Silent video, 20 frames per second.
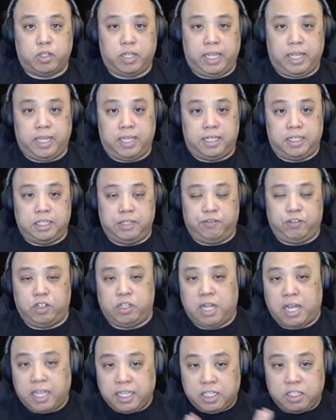And if you're
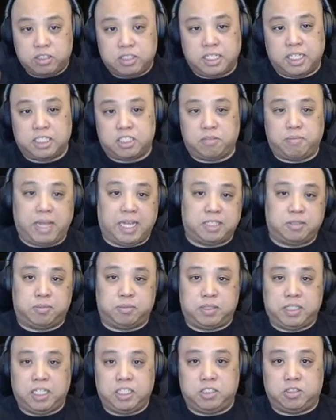not using it to maximum
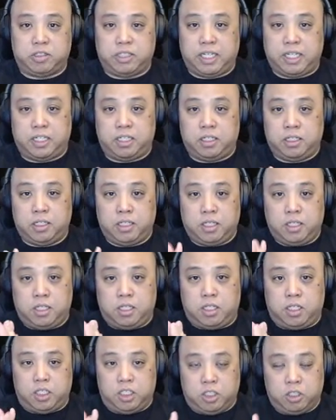potential, then
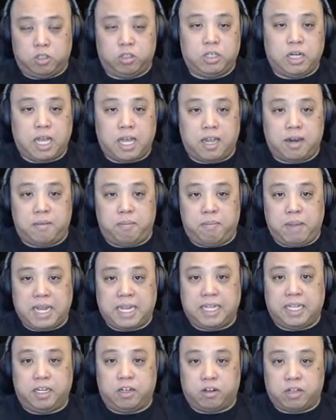you're not
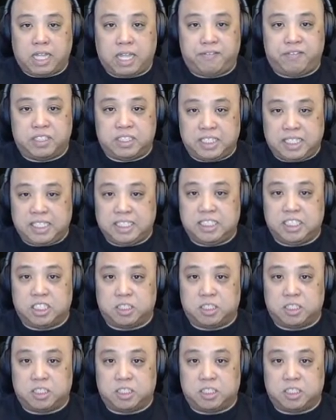making your life as easy as